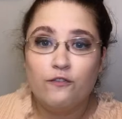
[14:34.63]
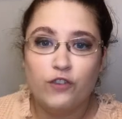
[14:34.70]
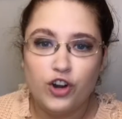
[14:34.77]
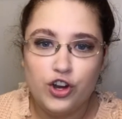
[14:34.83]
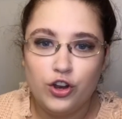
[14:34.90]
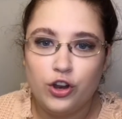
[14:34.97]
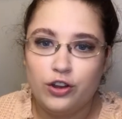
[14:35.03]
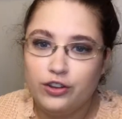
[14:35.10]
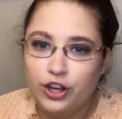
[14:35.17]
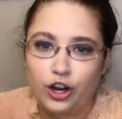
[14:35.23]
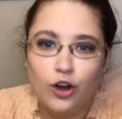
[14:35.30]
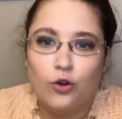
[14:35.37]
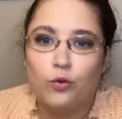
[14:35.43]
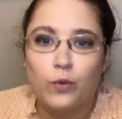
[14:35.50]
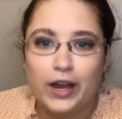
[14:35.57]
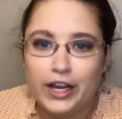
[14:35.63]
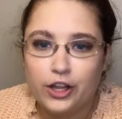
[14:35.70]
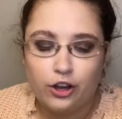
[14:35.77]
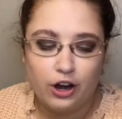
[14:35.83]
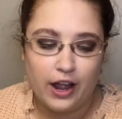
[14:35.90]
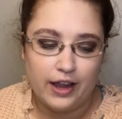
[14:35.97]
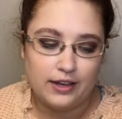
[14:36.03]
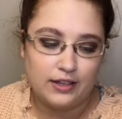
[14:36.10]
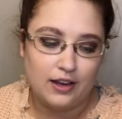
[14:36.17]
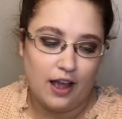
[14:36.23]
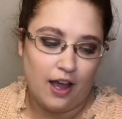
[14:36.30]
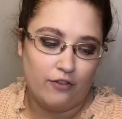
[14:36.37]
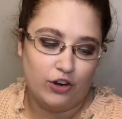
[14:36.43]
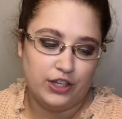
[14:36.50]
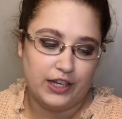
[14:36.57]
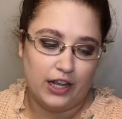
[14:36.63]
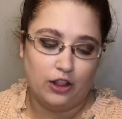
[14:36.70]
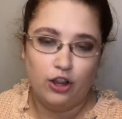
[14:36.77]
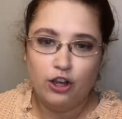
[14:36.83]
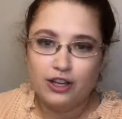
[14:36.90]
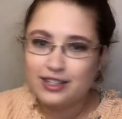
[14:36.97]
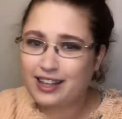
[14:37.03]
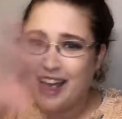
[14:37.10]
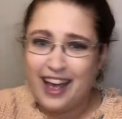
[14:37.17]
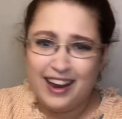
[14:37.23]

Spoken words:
For, you know, regular everyday looks.